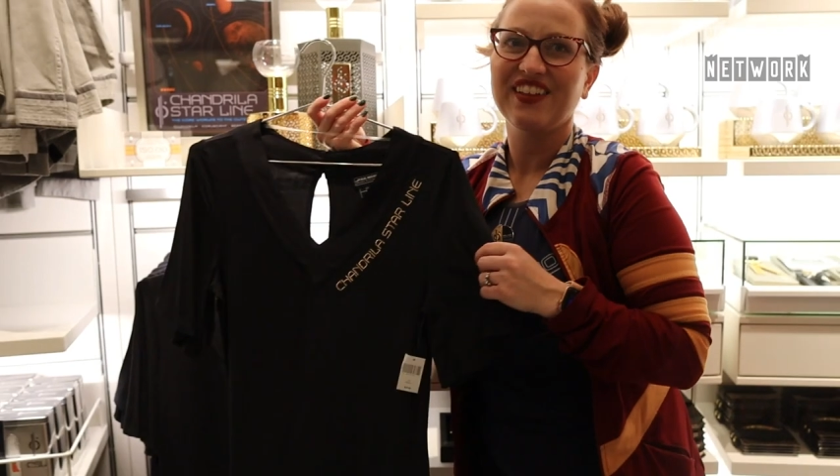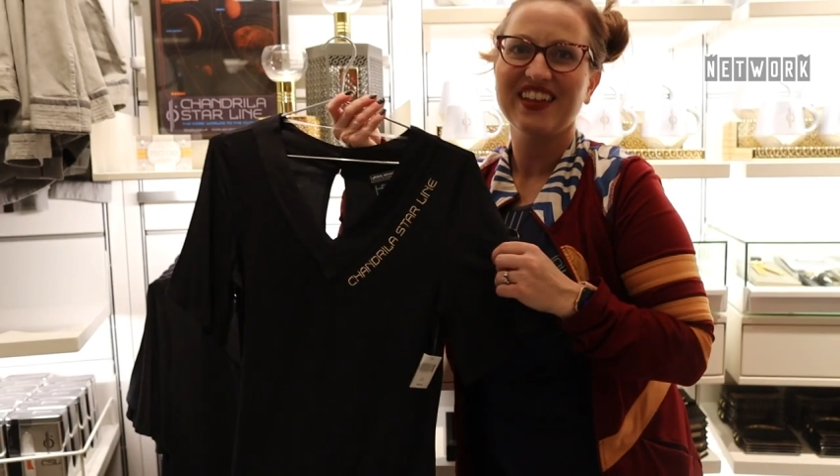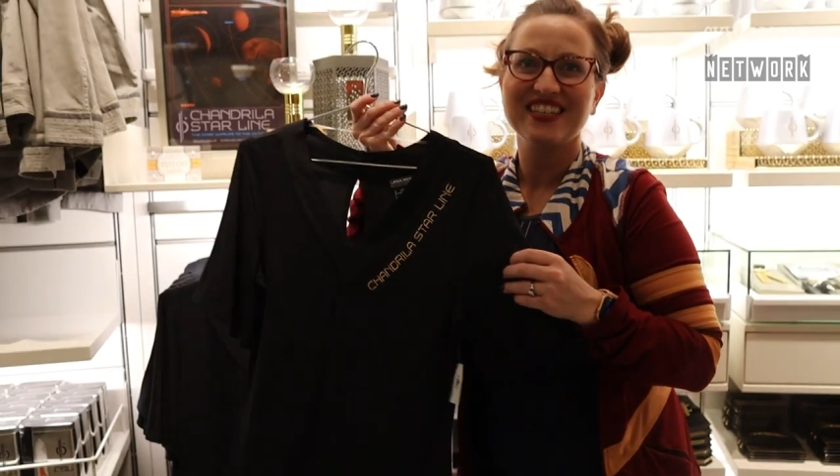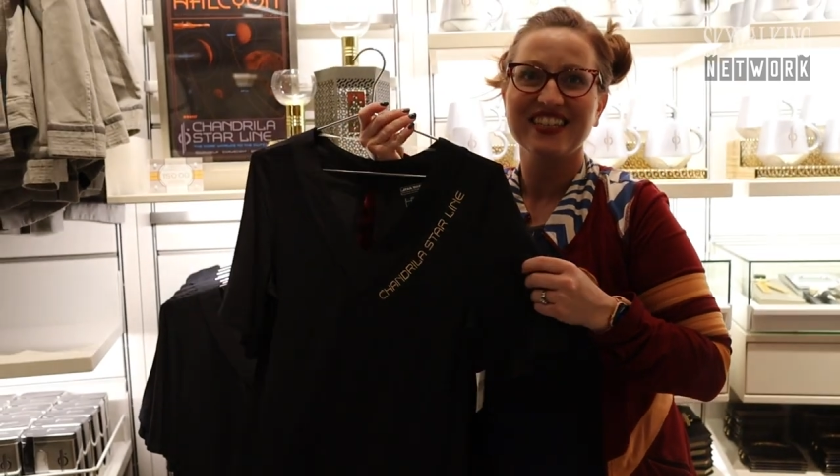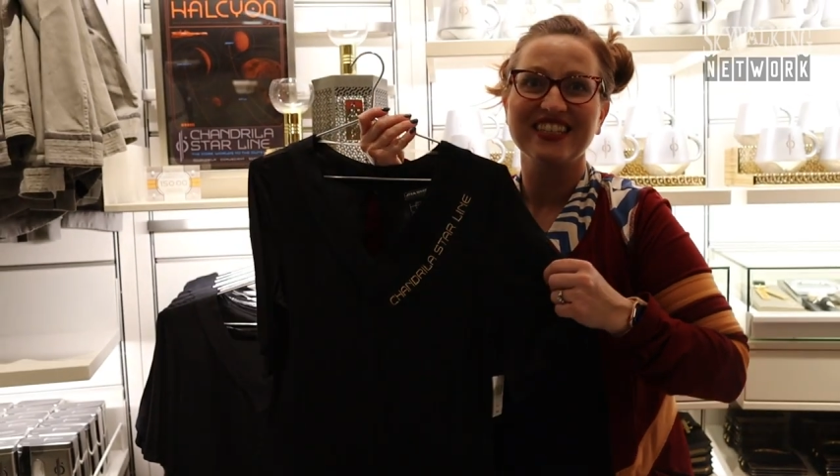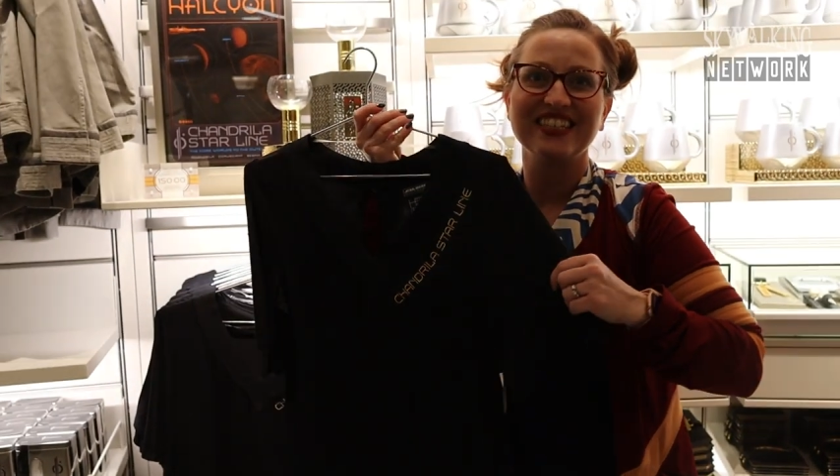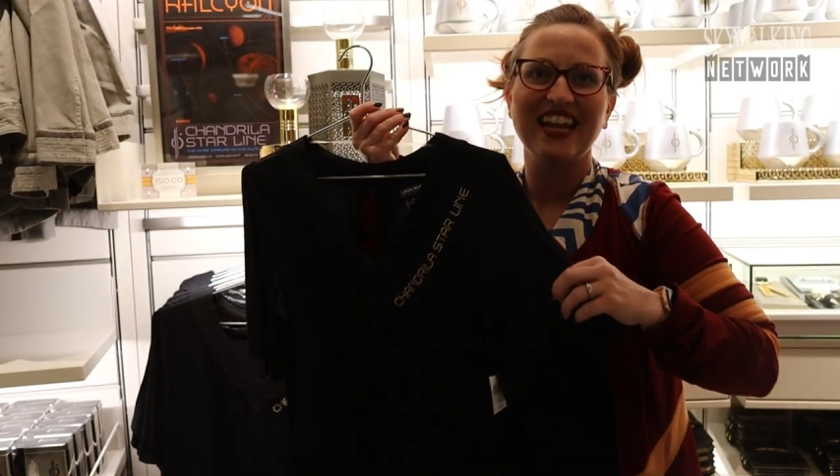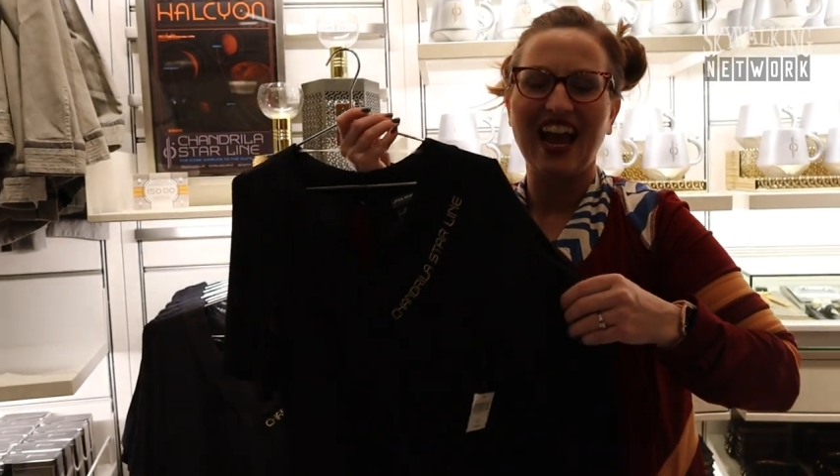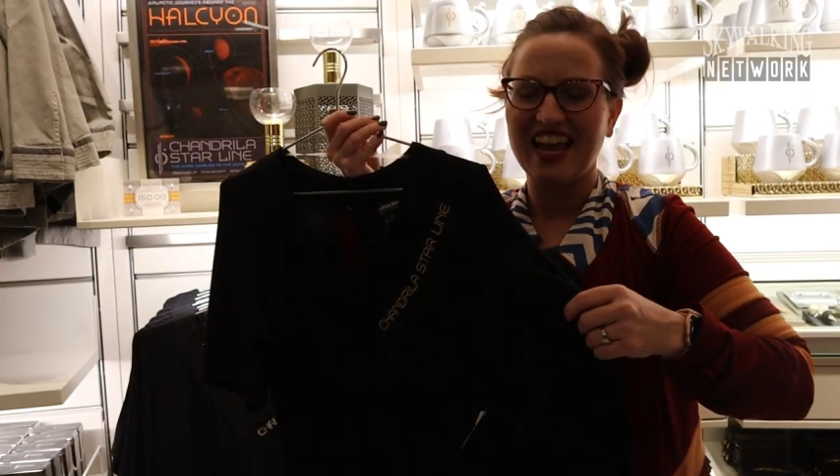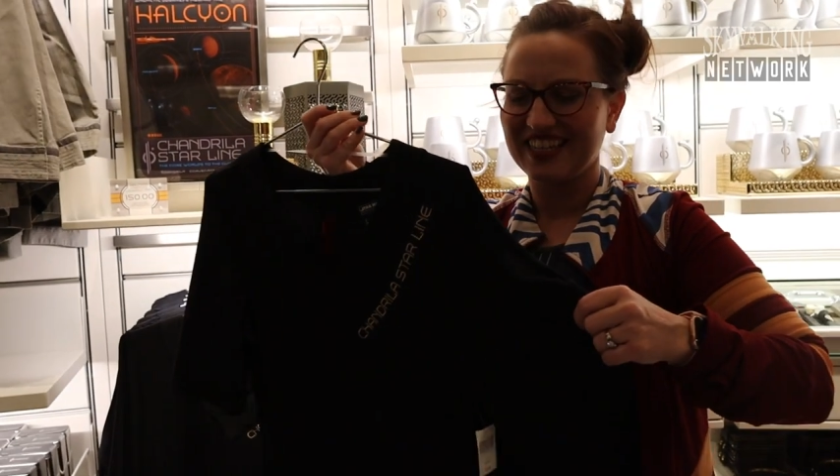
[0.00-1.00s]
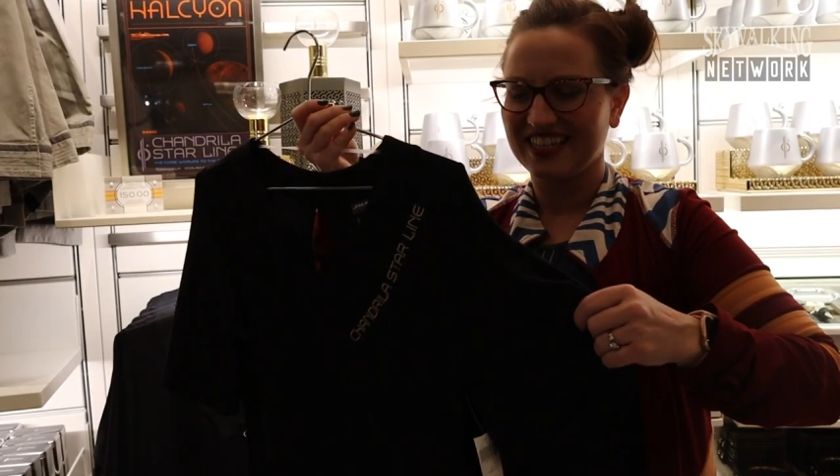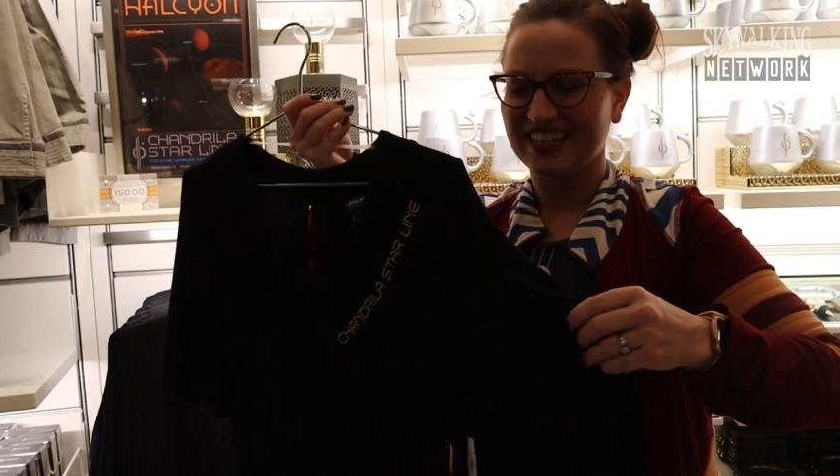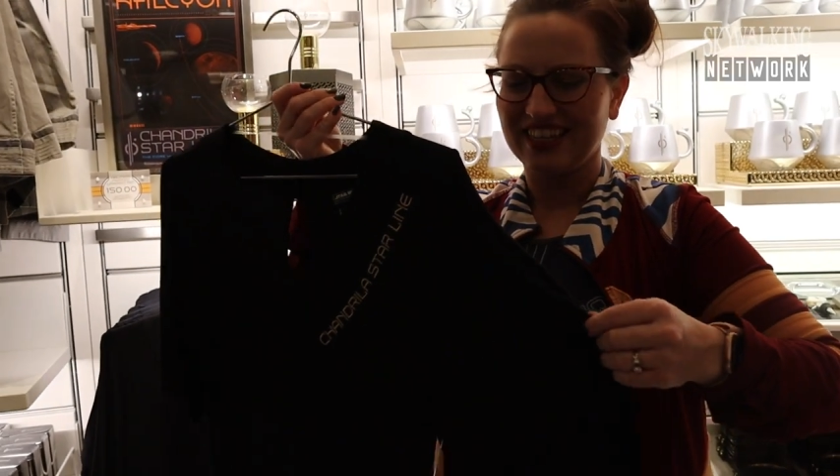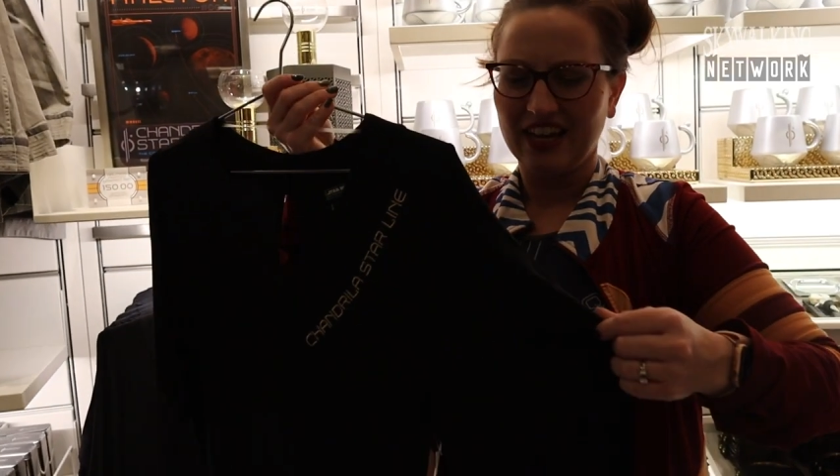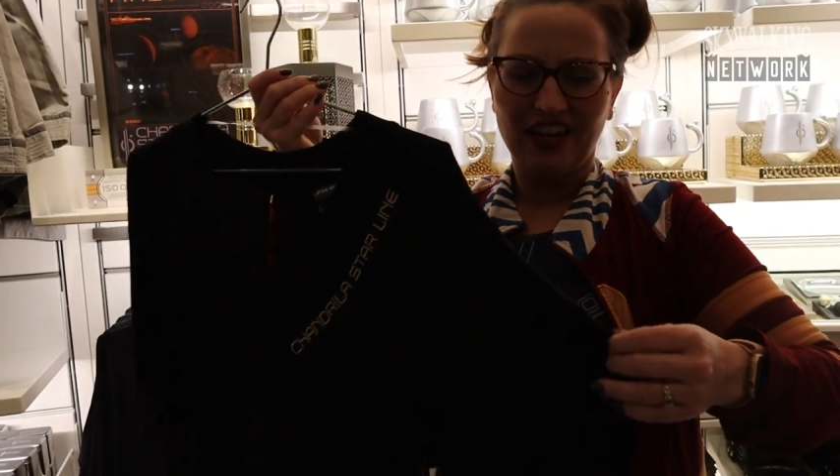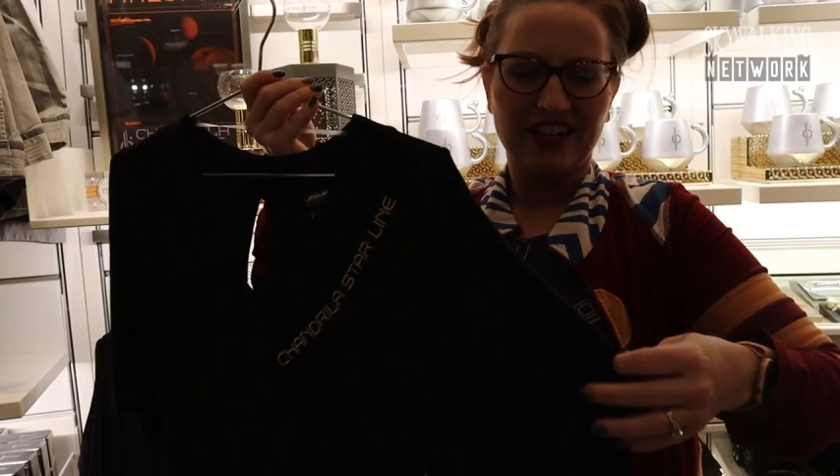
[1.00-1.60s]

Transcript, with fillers: now this is nice.